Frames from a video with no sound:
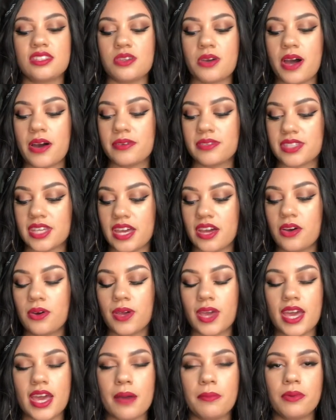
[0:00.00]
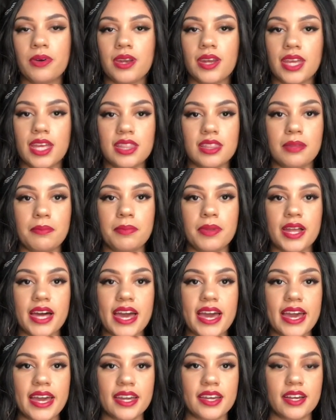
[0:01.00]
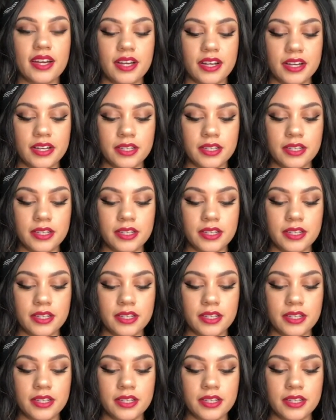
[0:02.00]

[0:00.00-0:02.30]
So I was like, okay, I'm gonna get the black.